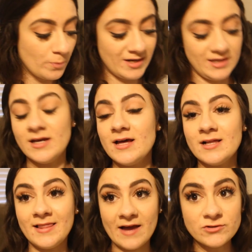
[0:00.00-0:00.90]
many
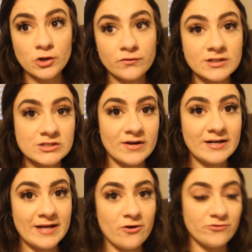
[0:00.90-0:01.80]
leftovers right
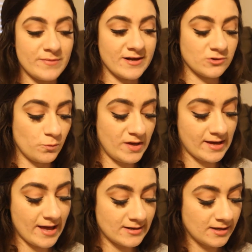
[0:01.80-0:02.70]
now from like the
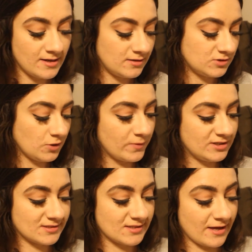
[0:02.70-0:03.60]
weekend, so we
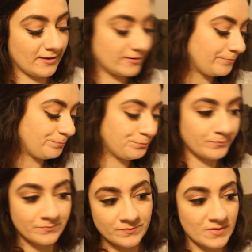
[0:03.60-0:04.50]
just like
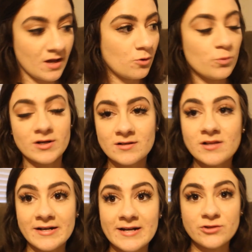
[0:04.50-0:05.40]
we're
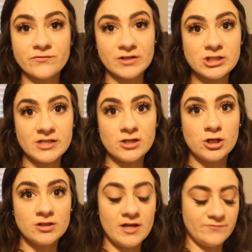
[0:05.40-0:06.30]
cleaning out the fridge and eating
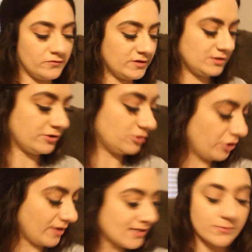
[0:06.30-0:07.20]
all the leftovers. So I'll show you guys